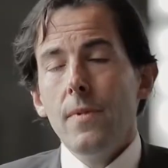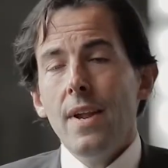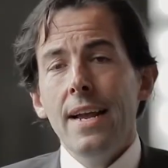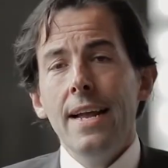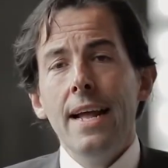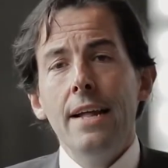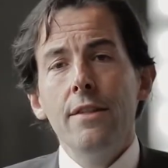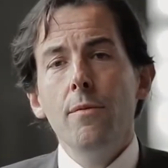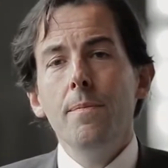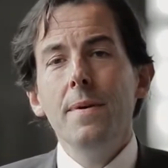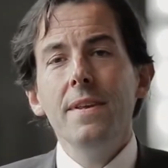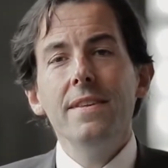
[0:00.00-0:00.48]

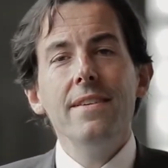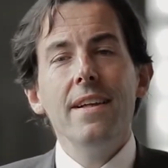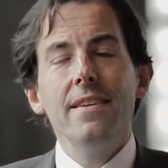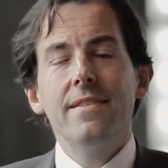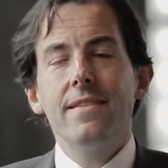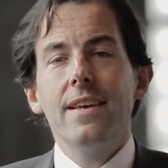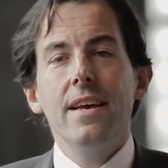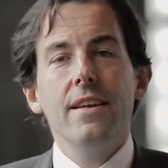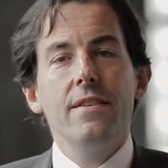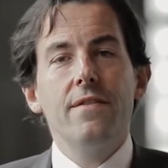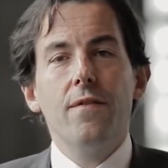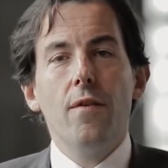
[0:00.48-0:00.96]
Yeah, the
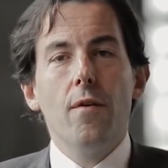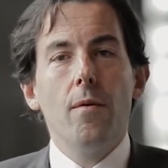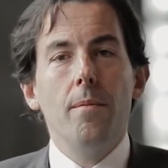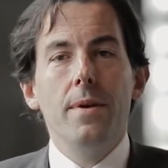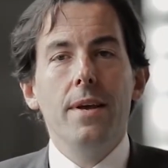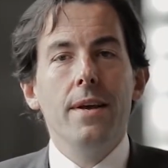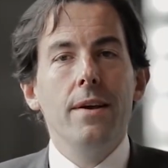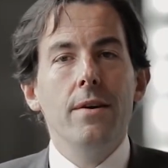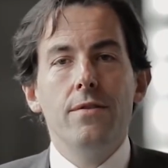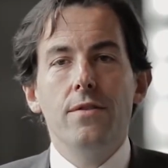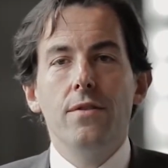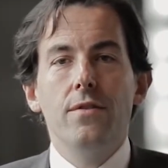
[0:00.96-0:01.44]
business case for
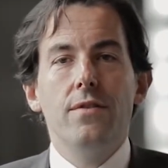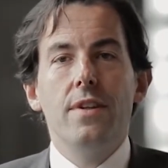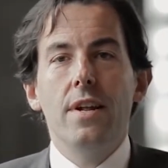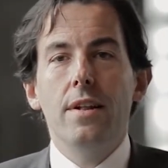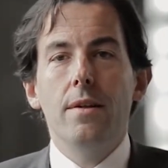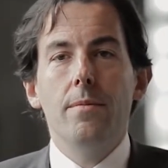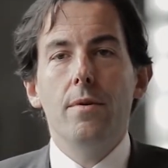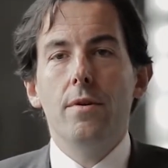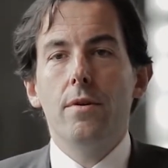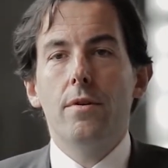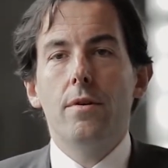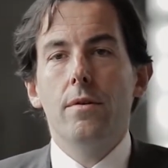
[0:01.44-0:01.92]
being a
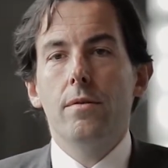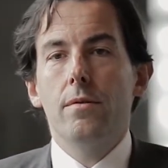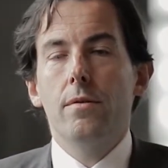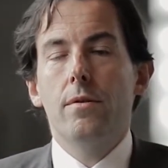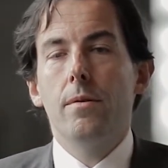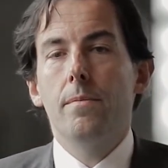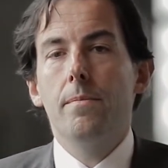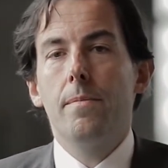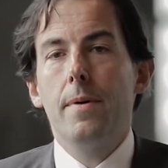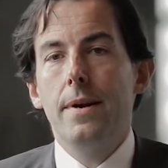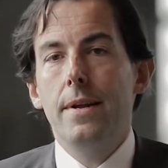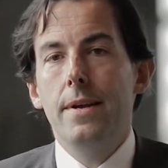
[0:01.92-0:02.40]
sustainable
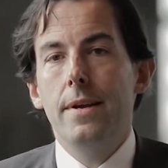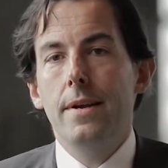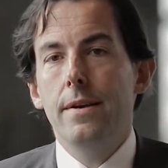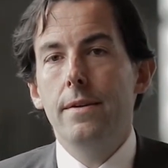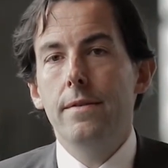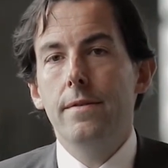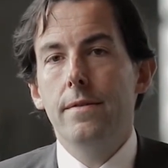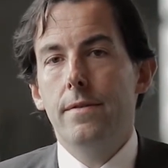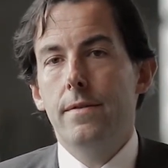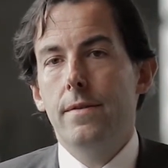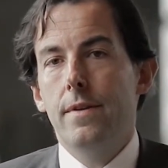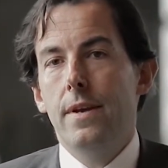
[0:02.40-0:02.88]

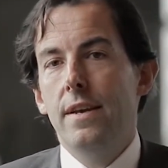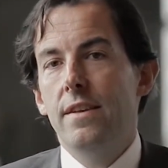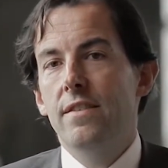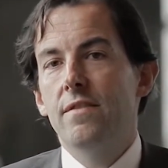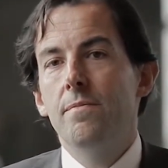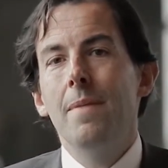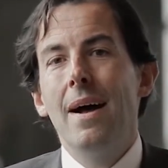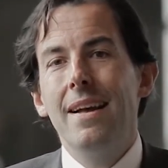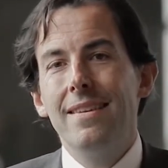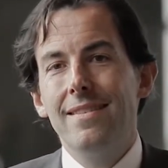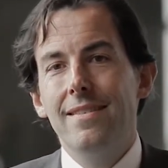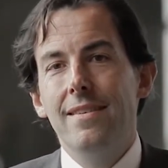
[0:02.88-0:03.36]
company
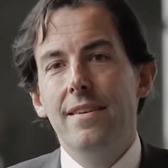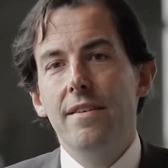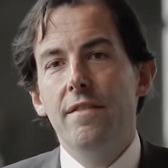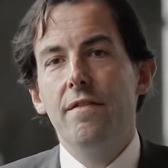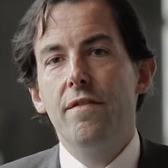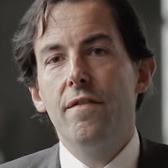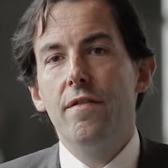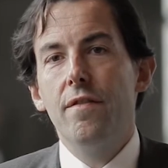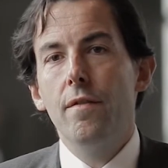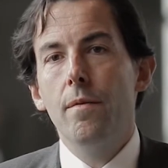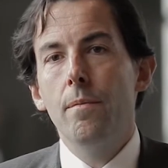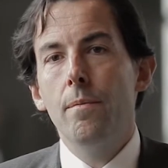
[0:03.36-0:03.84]
is
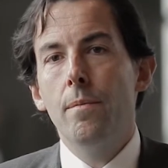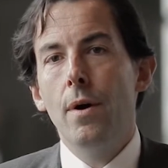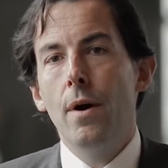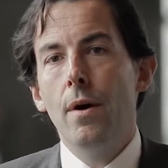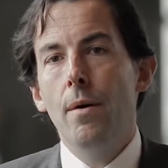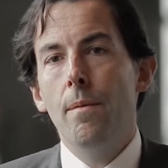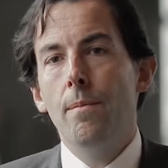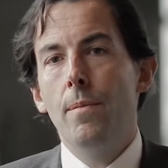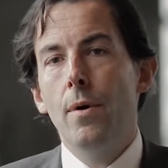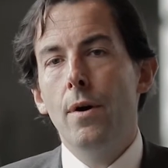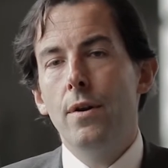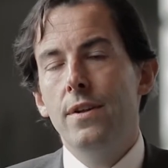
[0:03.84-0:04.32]
massive,
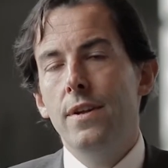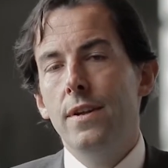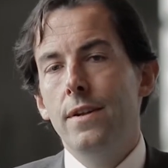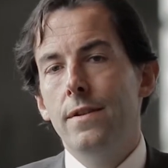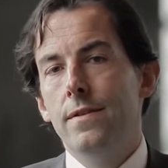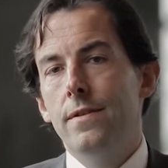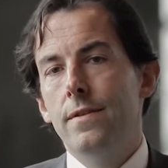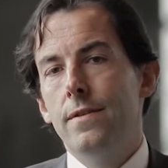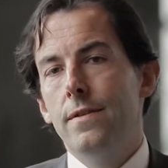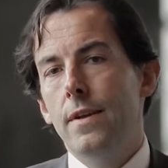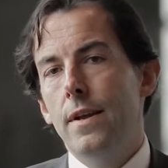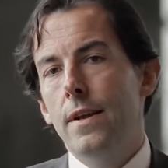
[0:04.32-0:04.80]
but
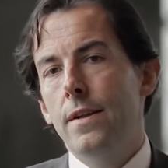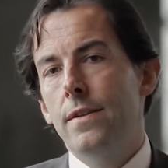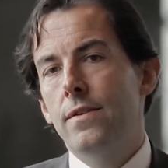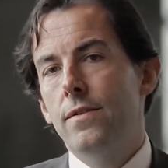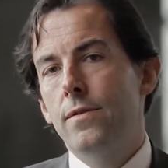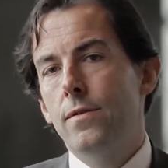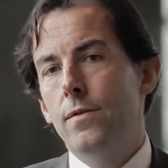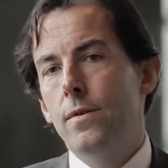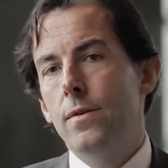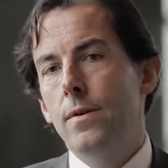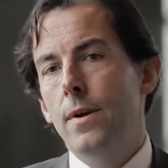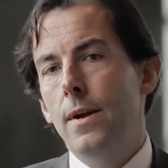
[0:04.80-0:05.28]

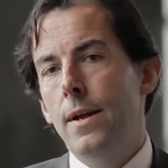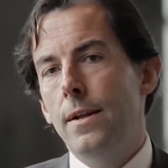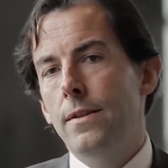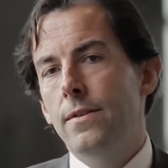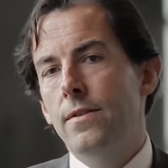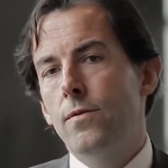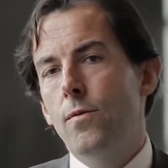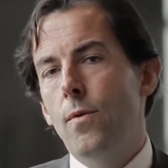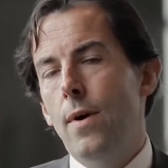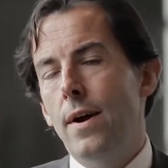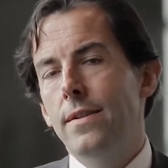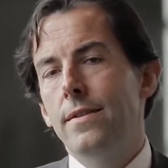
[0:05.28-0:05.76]

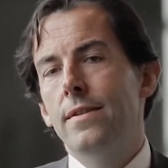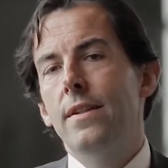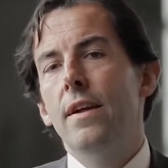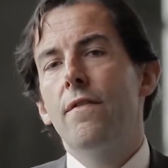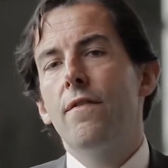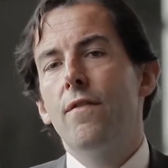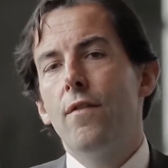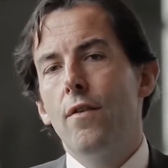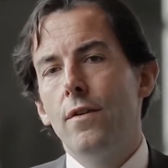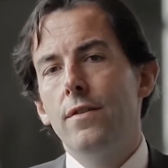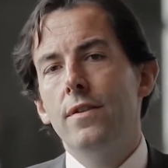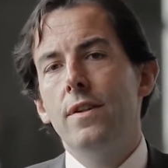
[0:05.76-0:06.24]
it's quite
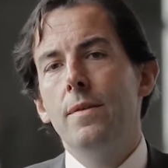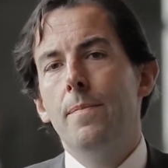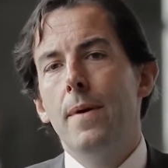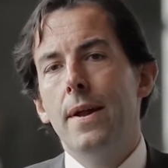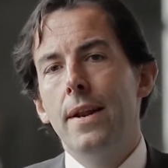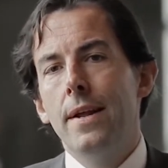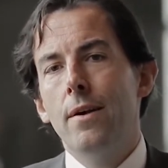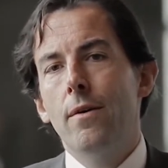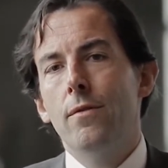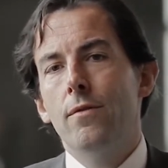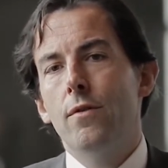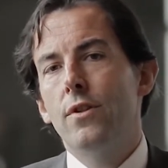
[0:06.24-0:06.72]
different
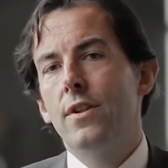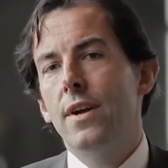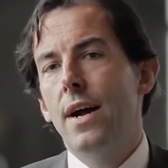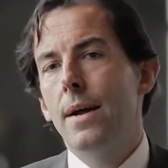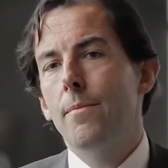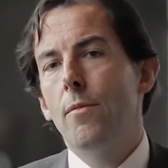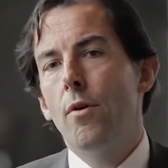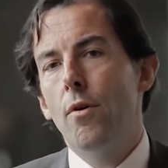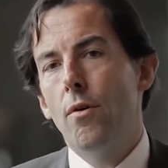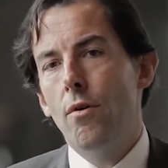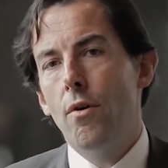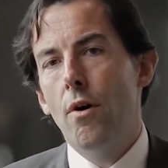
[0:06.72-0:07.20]
depending on the
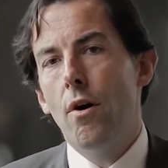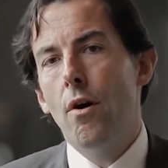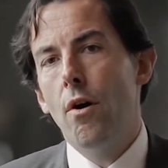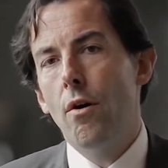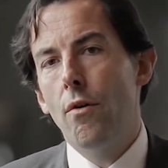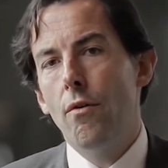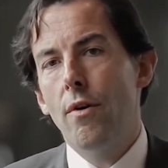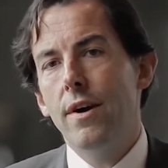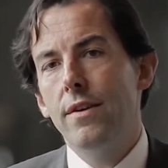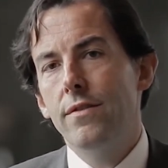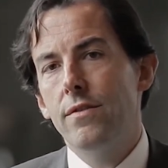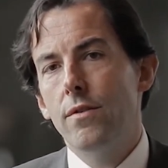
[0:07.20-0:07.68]
time or
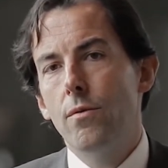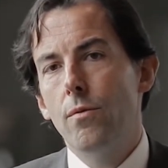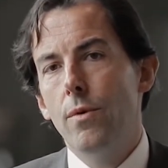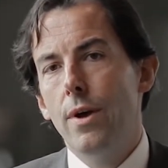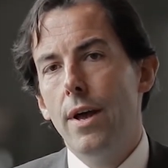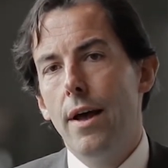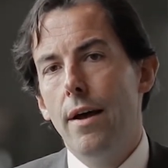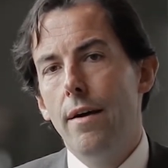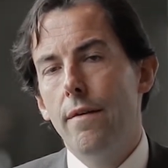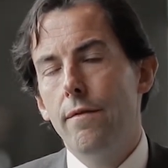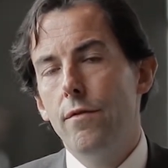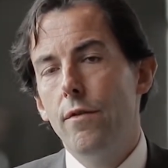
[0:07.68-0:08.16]
horizon we
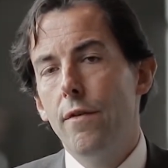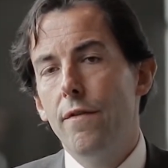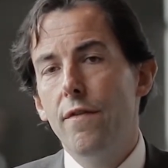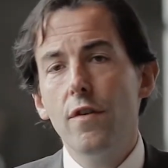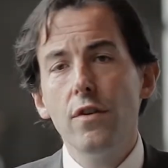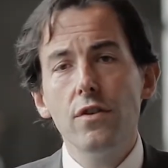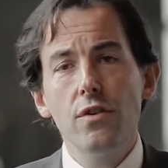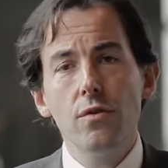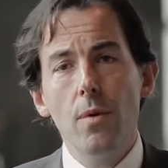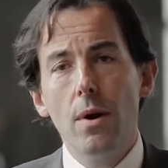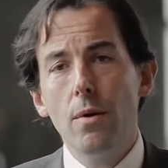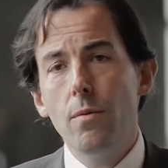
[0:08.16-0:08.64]
have. The
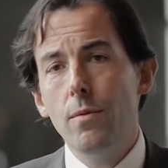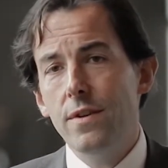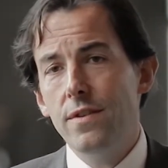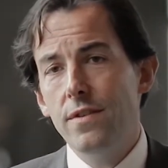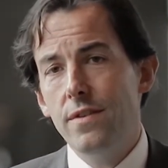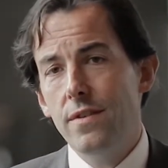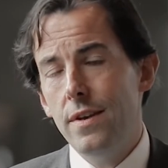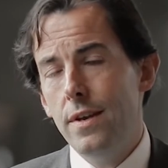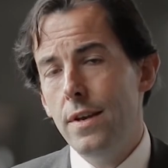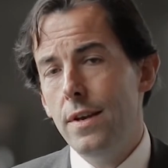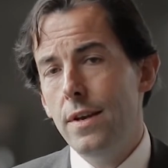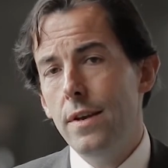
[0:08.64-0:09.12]
first one we
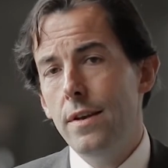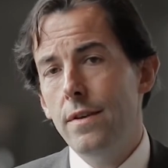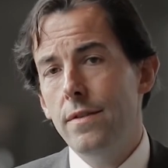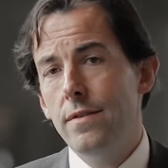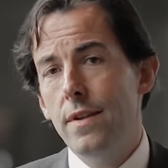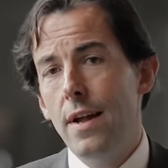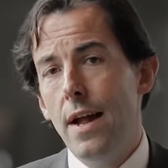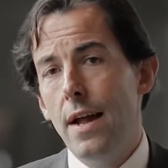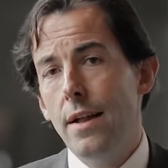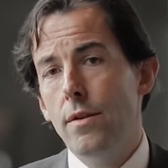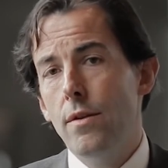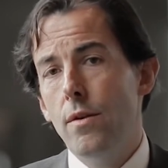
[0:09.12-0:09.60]
see is
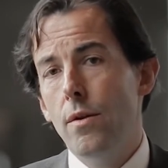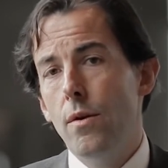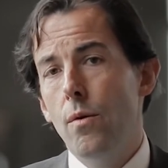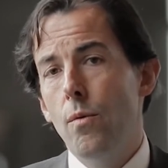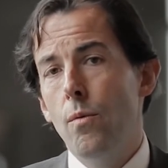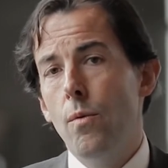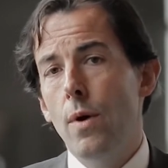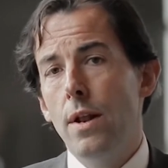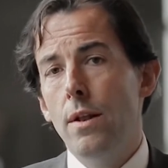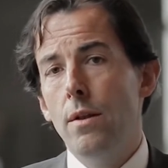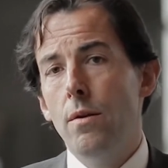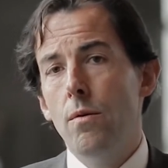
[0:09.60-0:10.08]
that
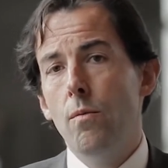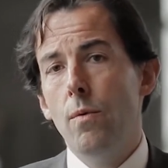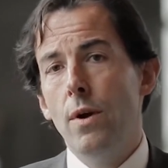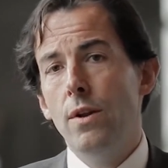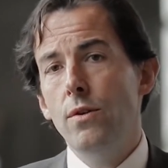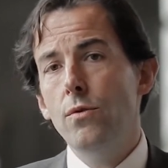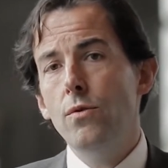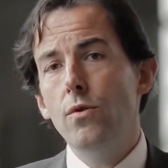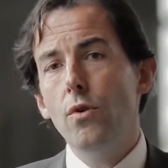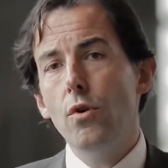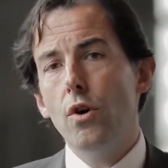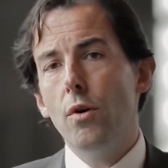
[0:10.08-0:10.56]
when
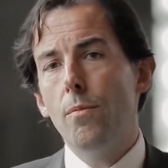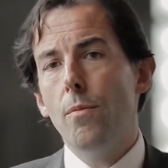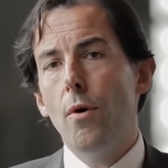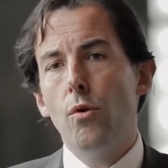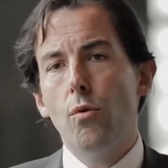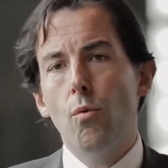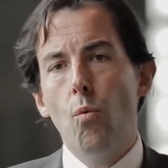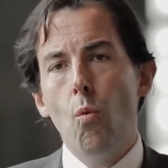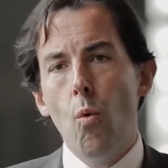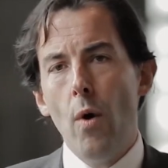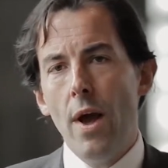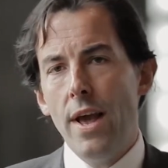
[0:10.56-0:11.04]
you talk
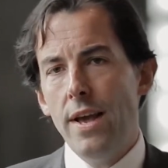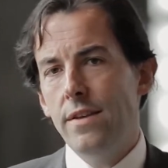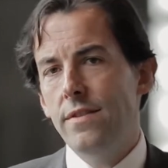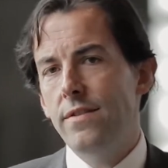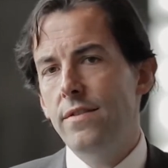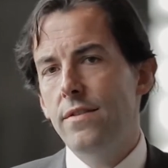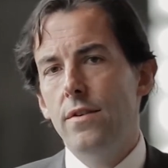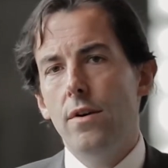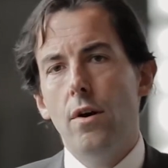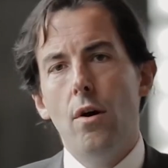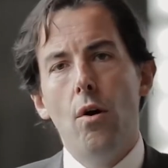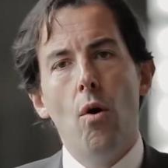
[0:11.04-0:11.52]
about
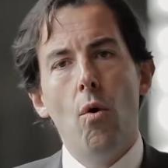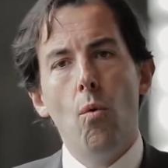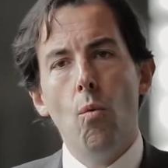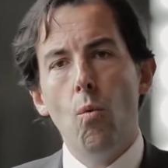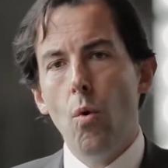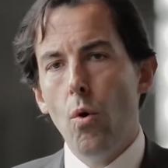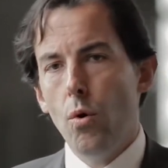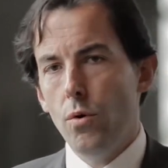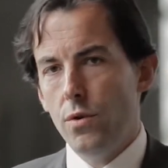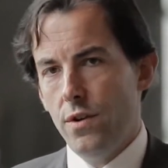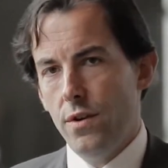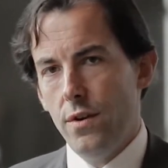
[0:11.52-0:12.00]
waste or
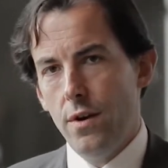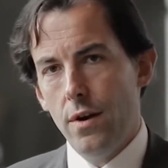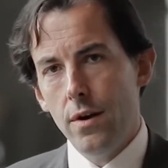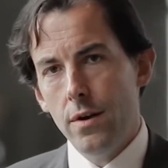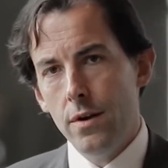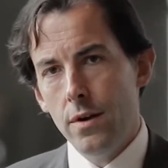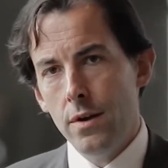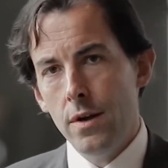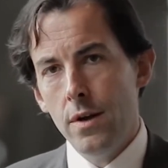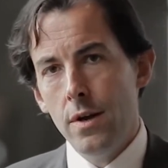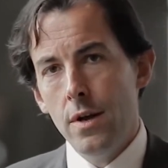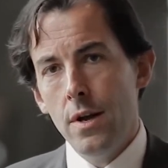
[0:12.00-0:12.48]
water,
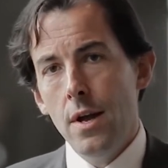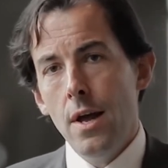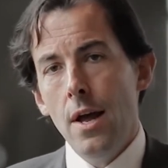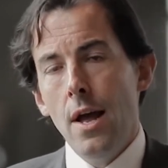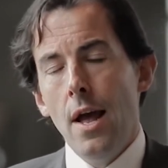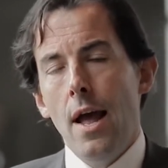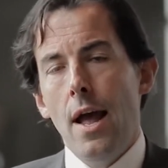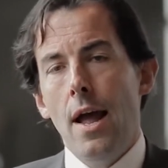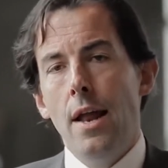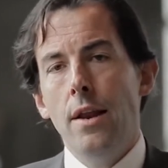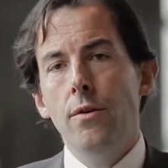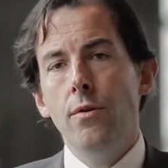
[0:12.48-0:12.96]

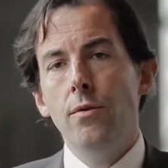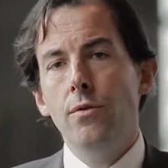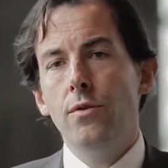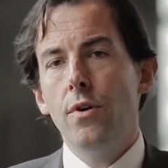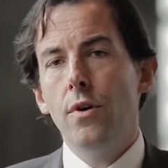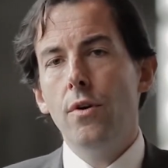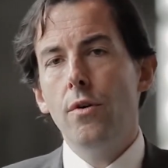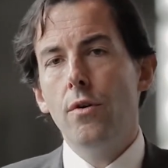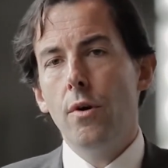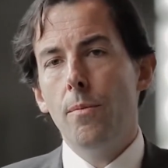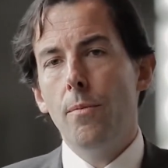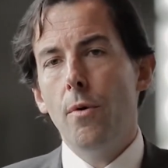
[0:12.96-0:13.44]
and you
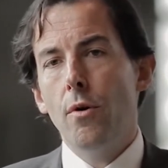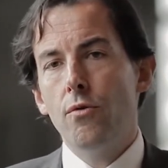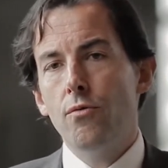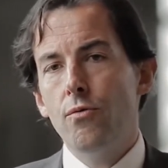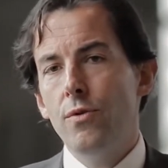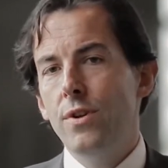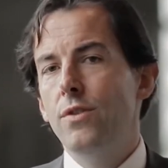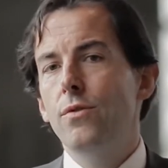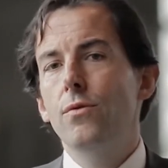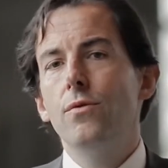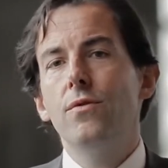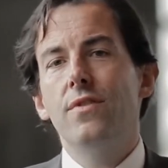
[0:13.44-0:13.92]
talk about
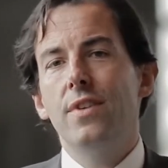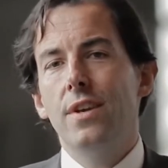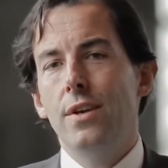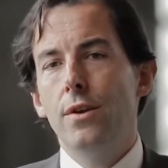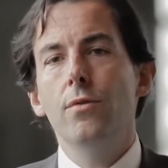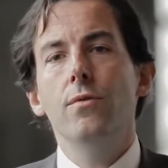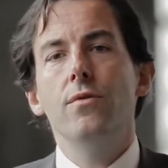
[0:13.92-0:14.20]
reducing